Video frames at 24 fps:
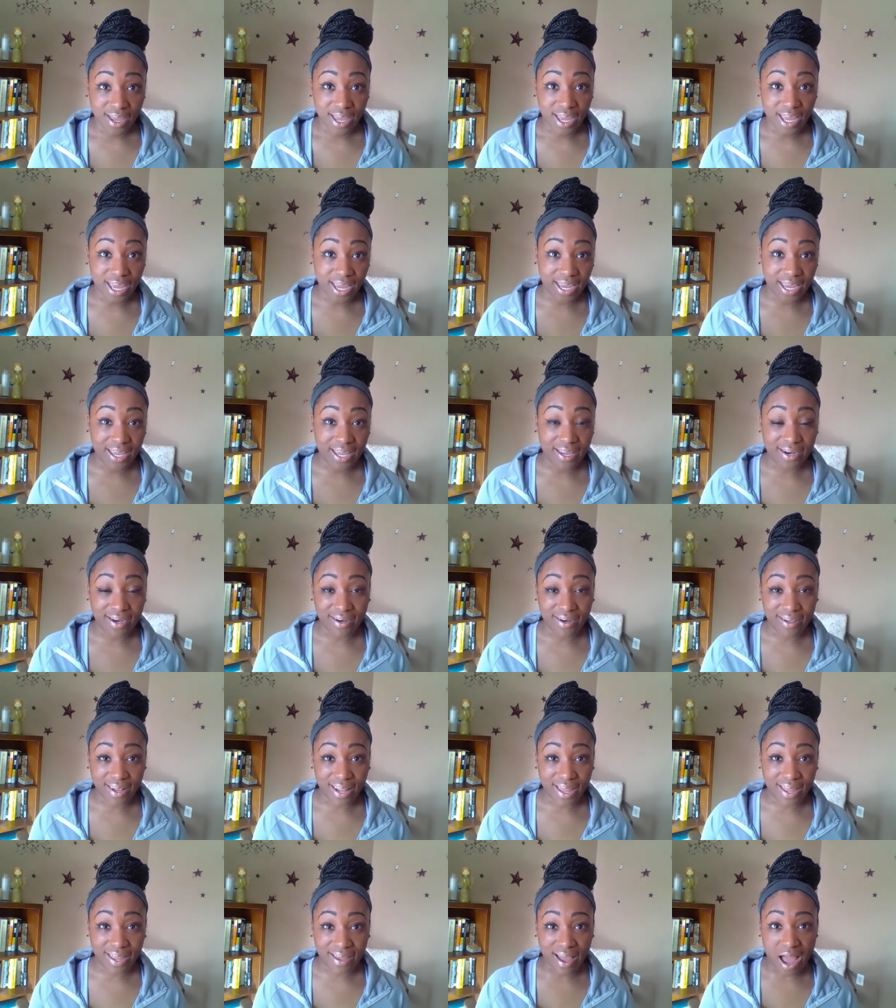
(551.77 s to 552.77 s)
And
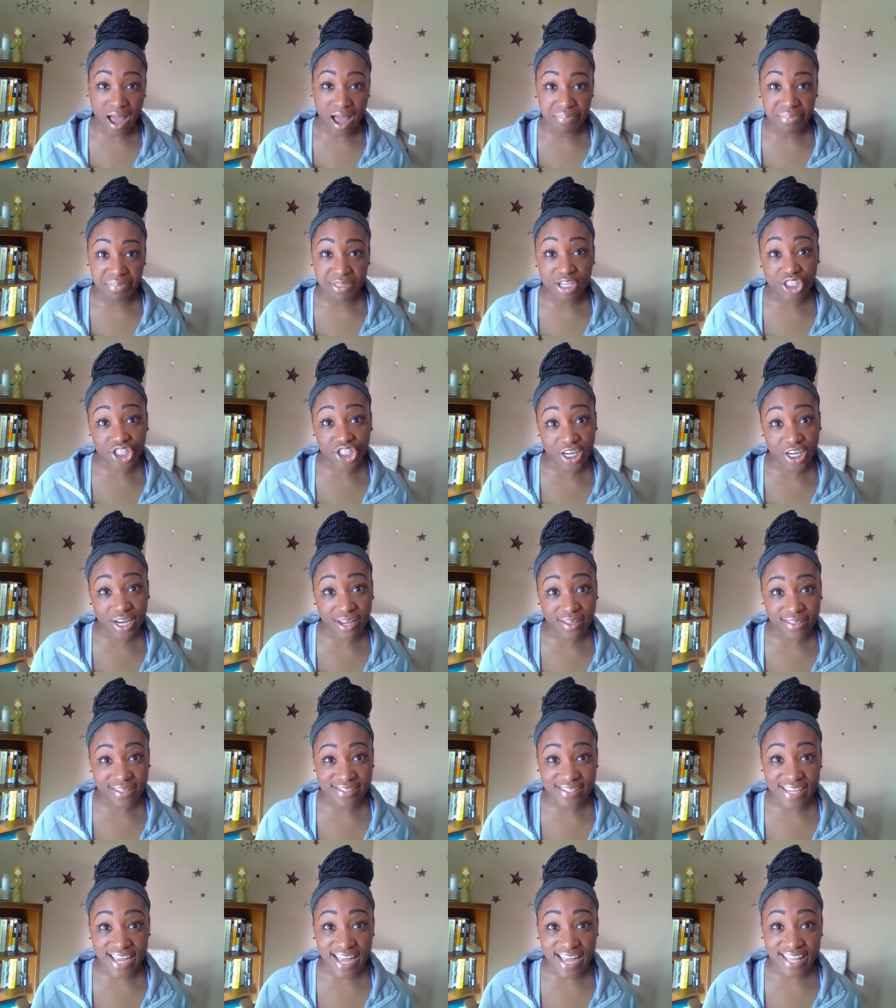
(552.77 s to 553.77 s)
like, I'm the chick
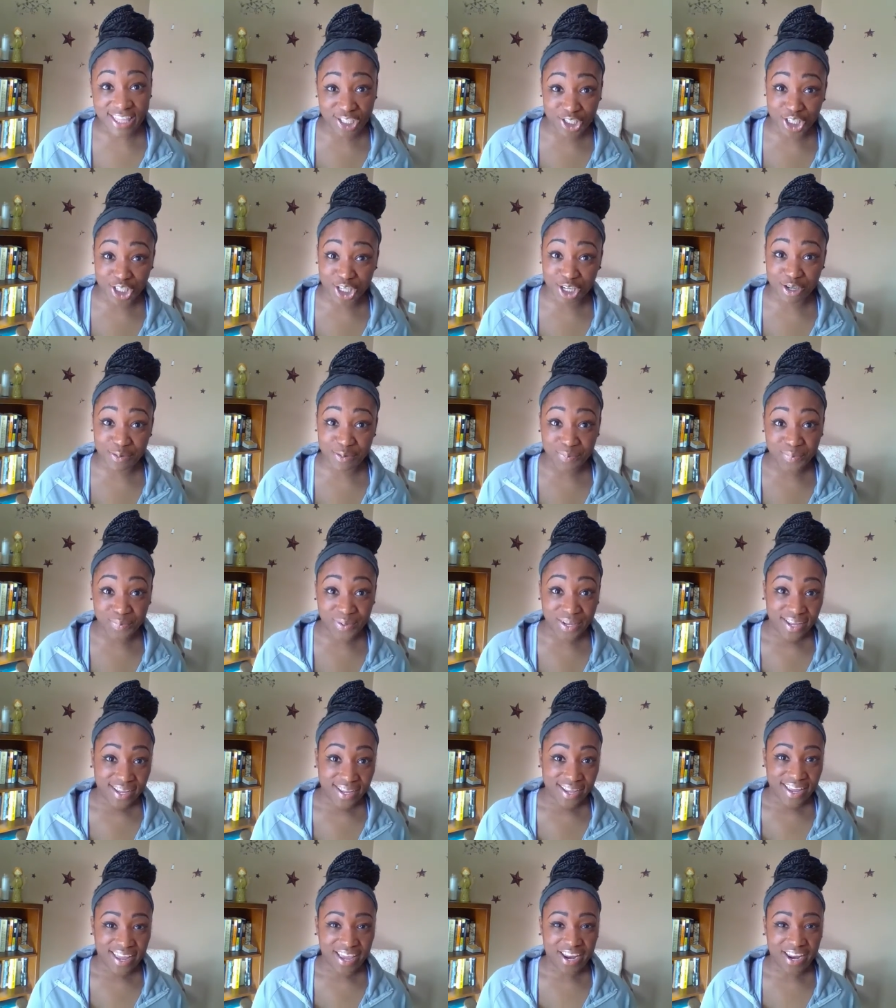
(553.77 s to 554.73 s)
that's at the gym and